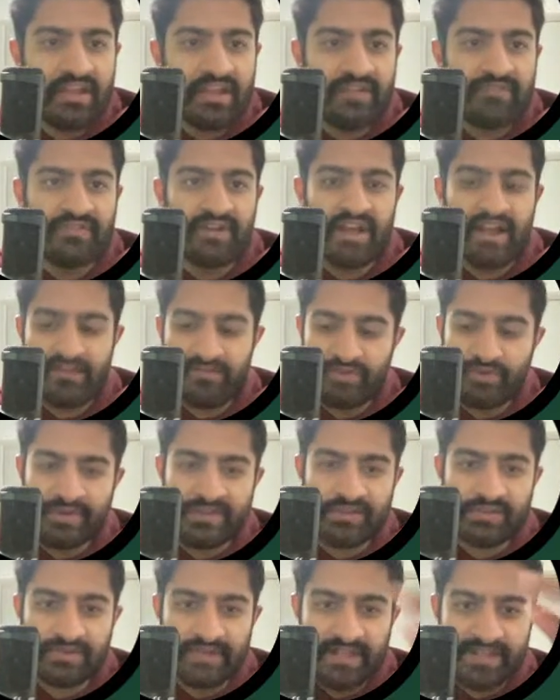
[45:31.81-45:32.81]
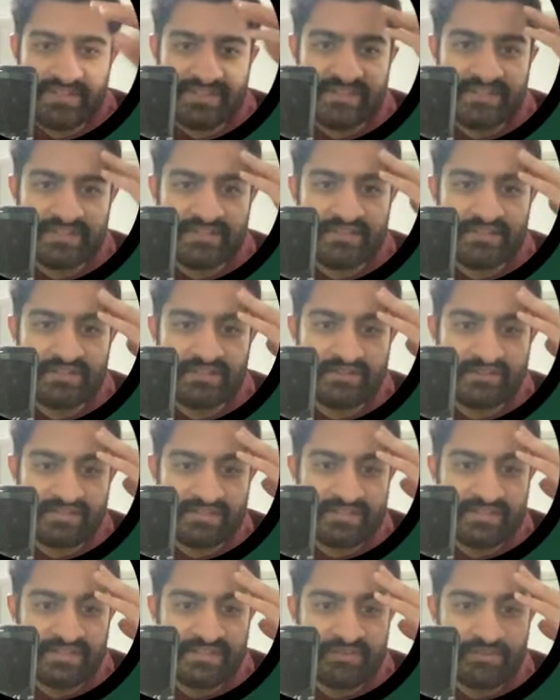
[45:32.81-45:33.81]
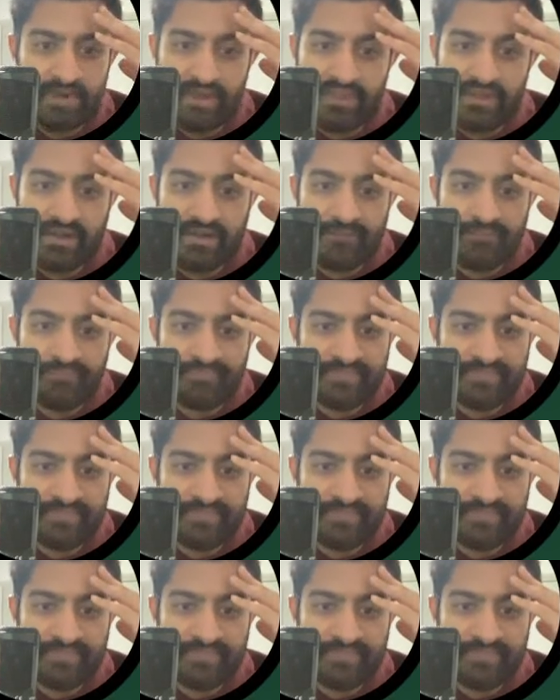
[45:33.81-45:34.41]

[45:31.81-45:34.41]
If I have a quick look at Sydney weather,